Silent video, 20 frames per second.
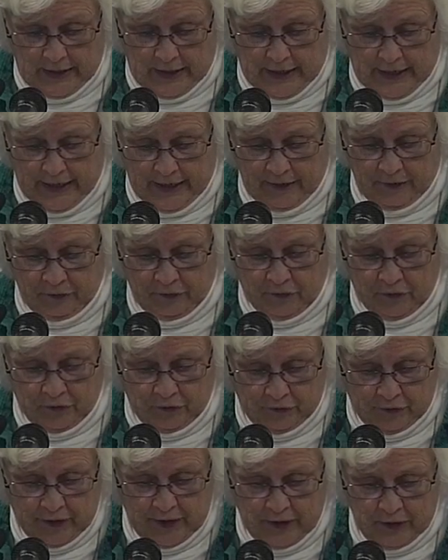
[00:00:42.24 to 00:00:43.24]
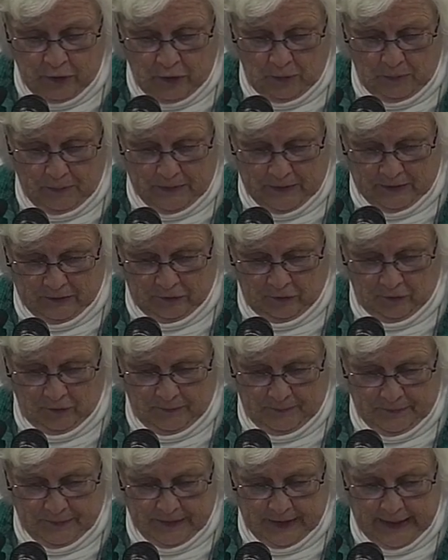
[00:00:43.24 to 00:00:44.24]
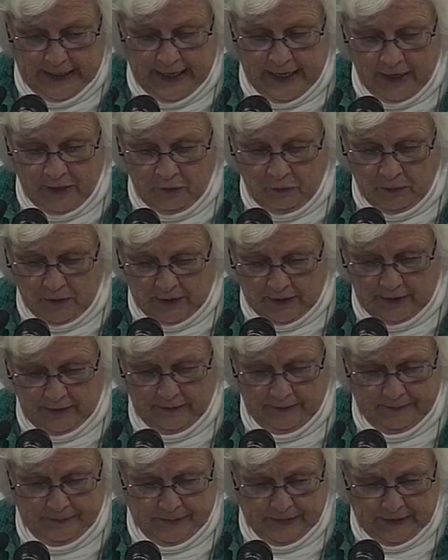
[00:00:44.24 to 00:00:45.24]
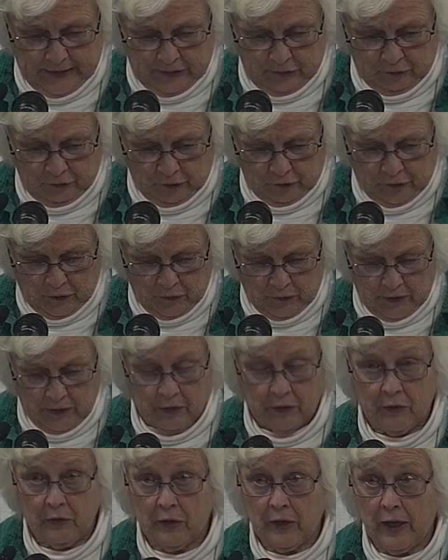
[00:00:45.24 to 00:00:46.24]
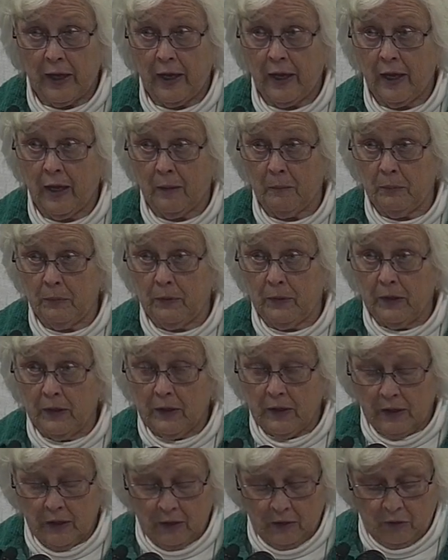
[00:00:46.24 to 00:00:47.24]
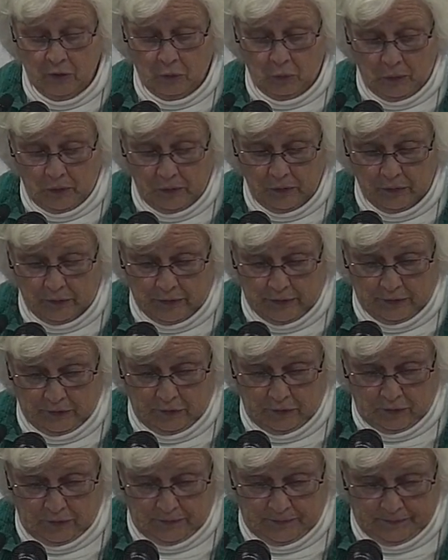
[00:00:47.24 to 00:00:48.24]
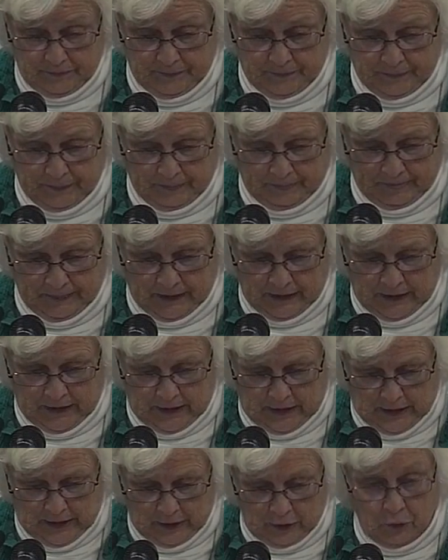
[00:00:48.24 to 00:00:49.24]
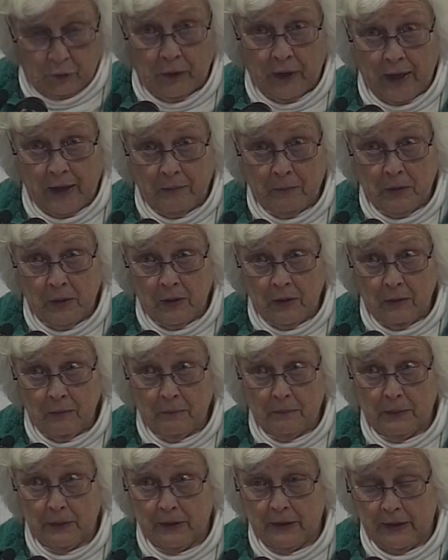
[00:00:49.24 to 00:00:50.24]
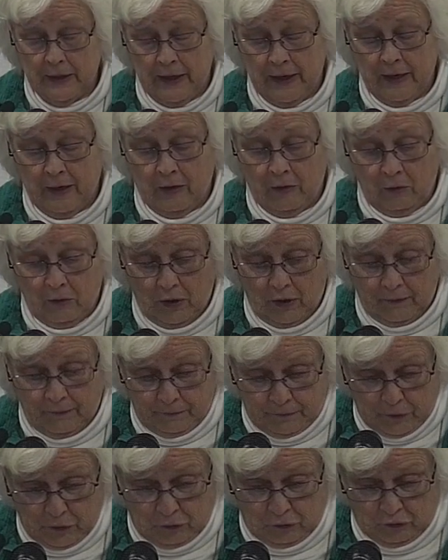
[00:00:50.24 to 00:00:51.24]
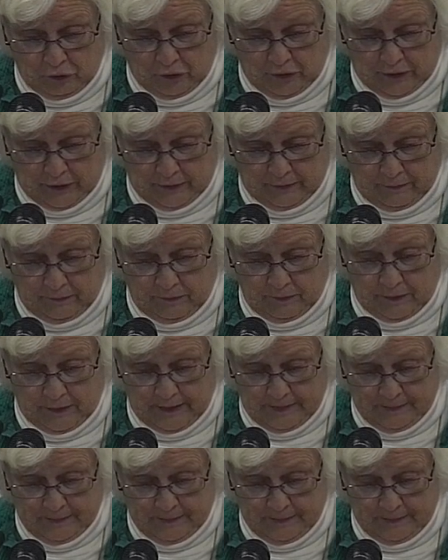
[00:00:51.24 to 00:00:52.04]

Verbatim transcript: As the scene opens, Andrea is alone in her camp in the wilderness. A grandma, but now a fugitive,